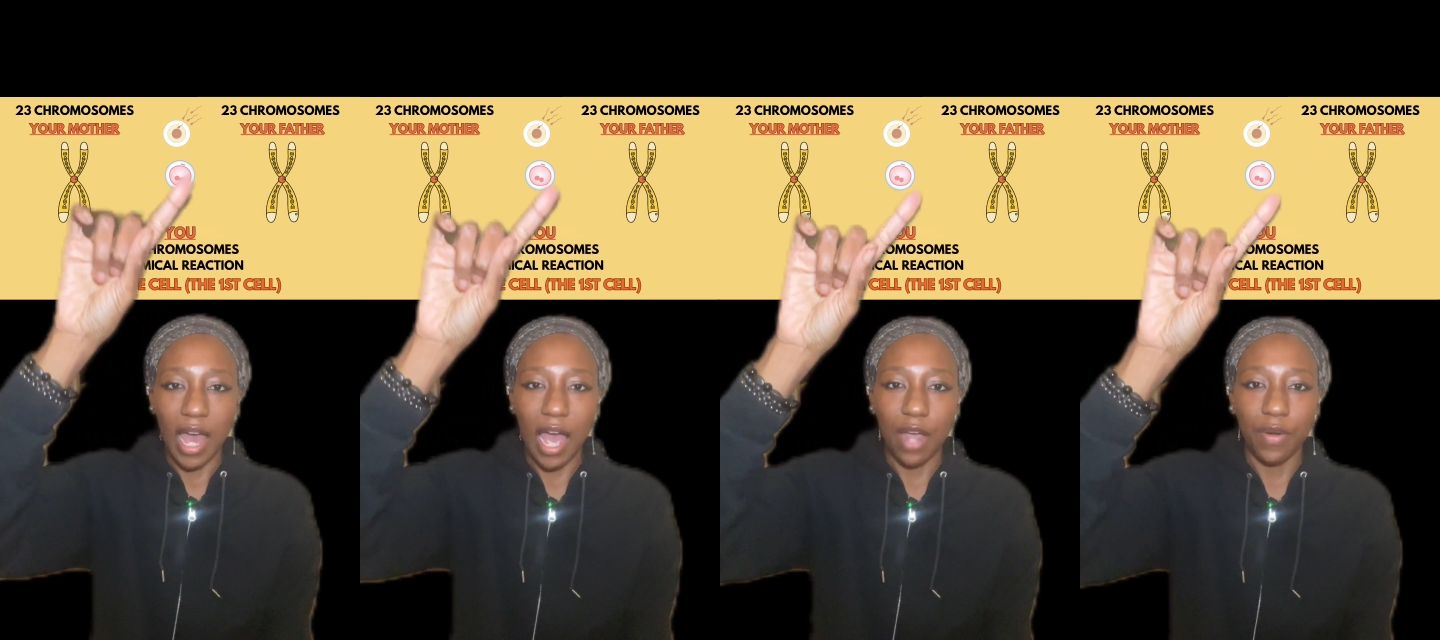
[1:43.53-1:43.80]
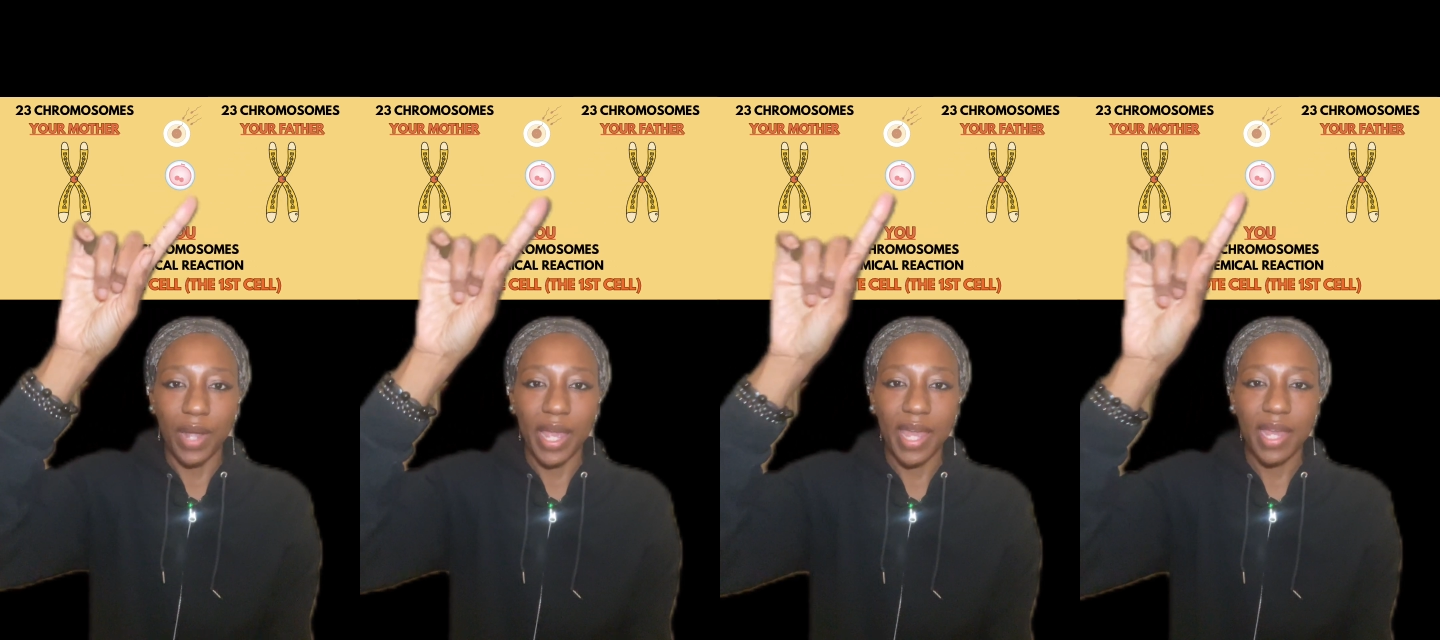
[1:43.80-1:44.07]

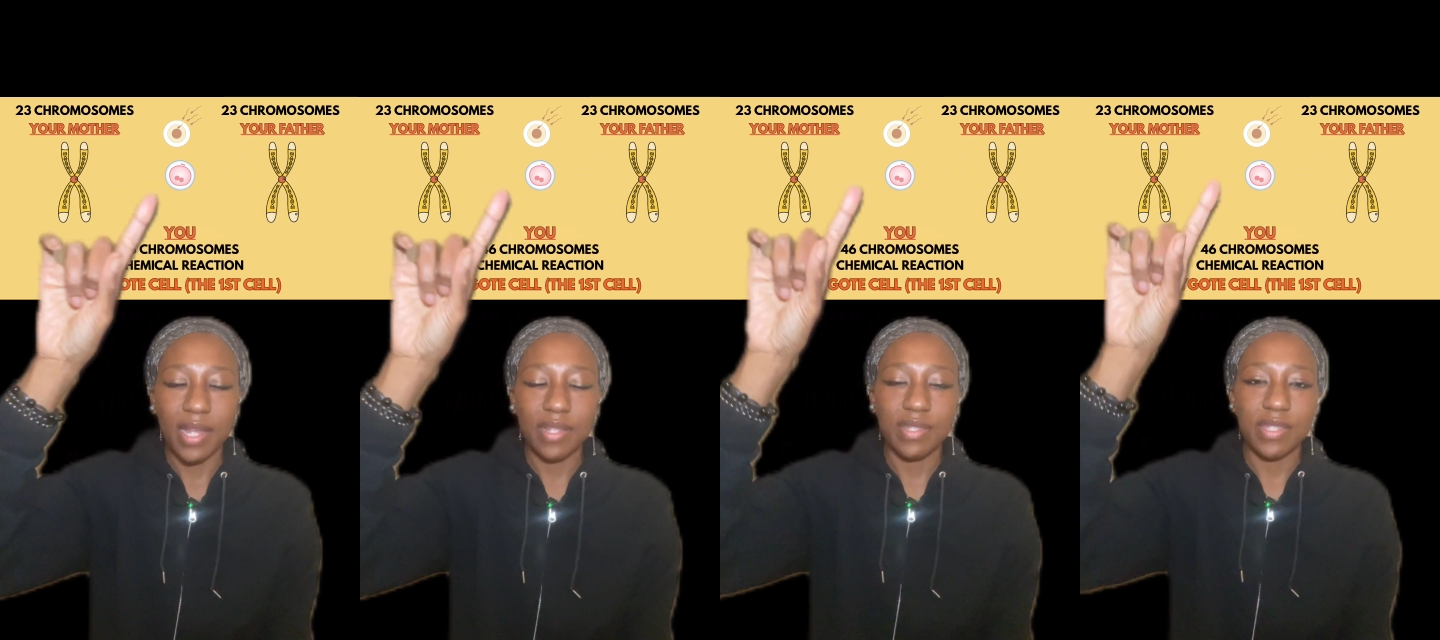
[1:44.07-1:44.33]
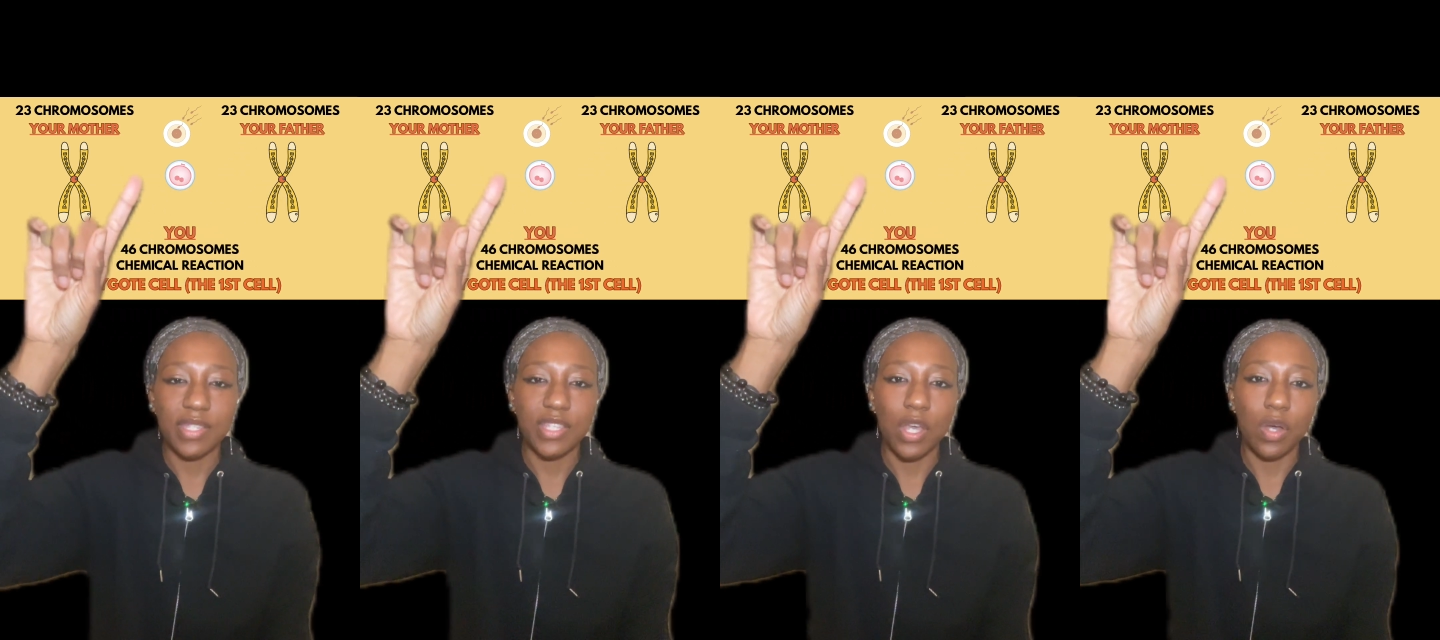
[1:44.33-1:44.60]
All right.
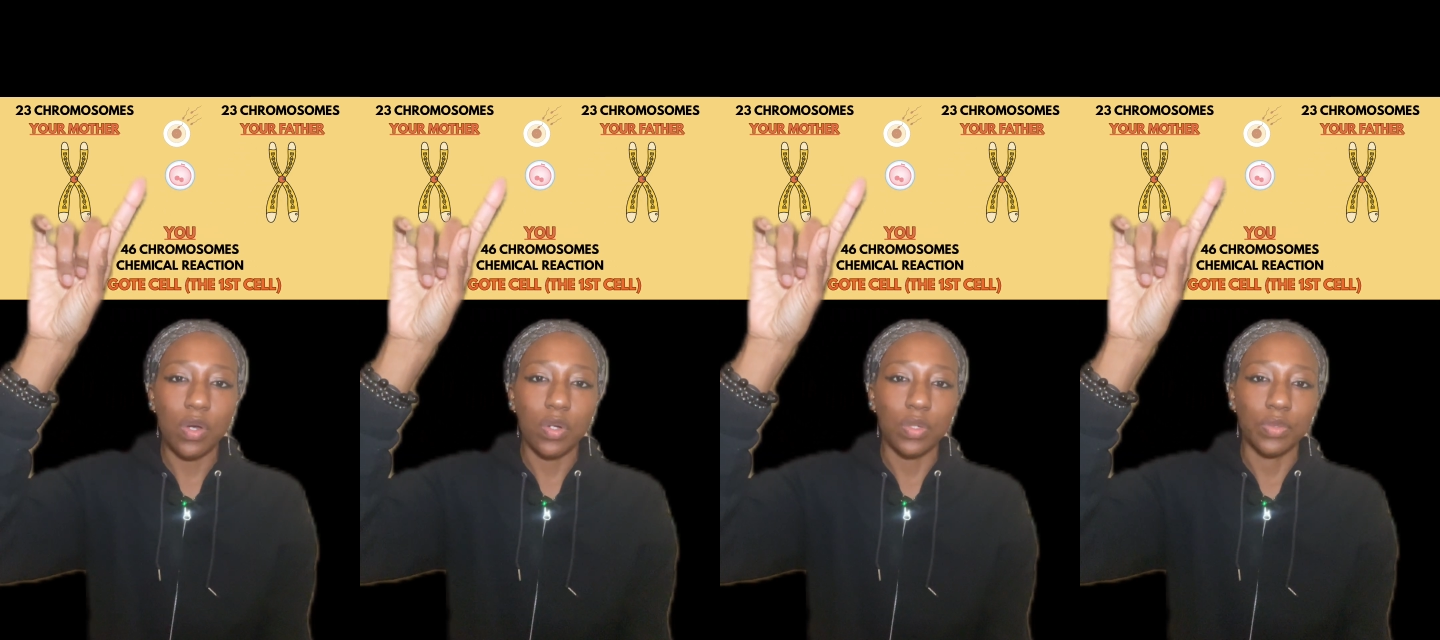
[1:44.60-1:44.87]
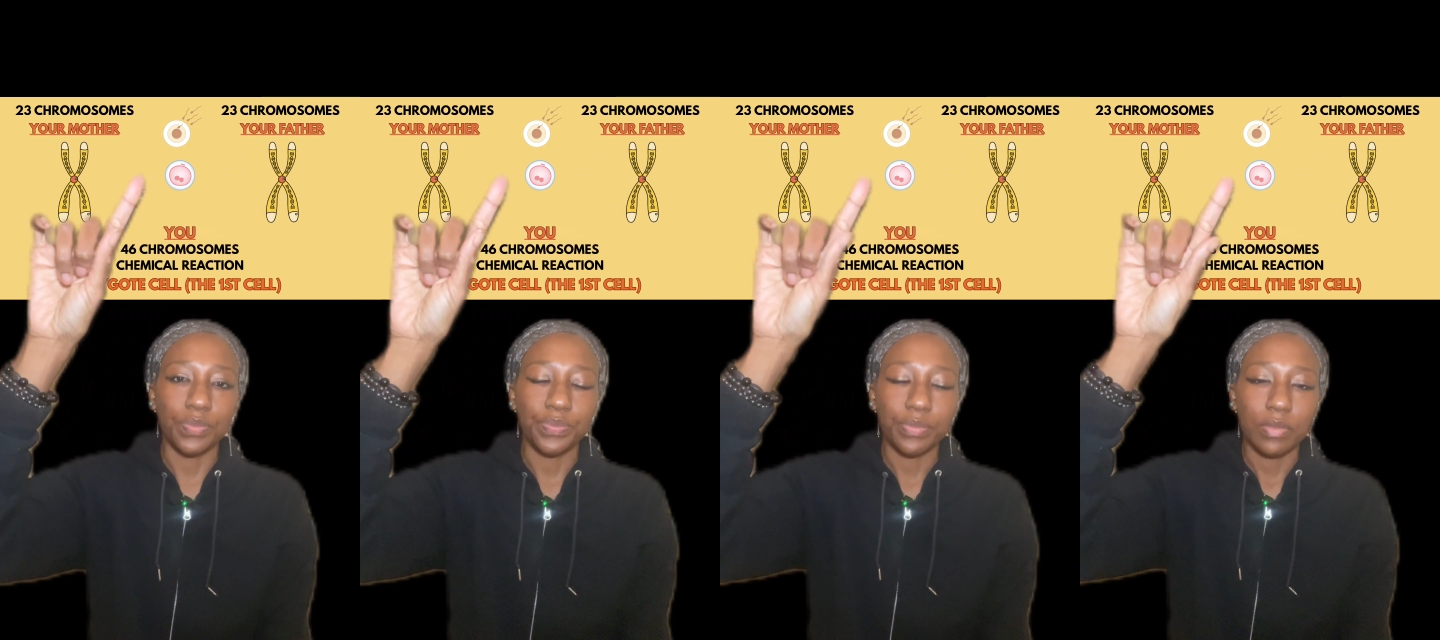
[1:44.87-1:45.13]

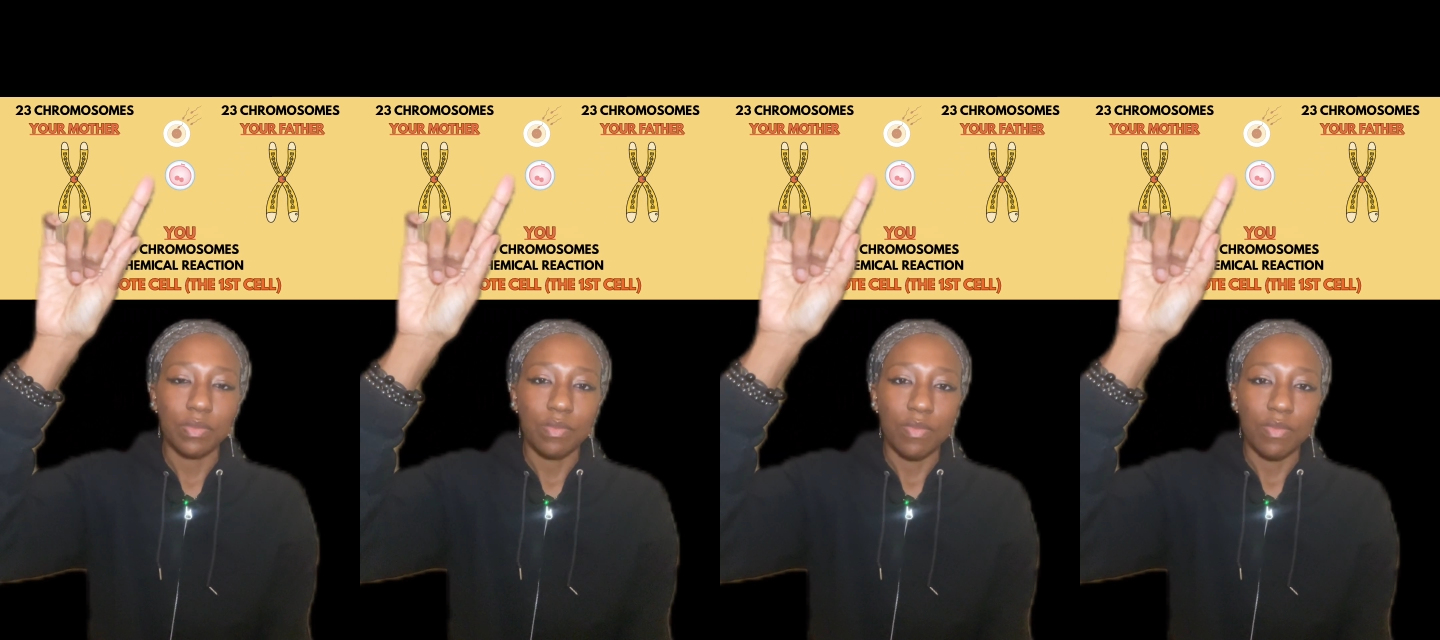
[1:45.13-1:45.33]
So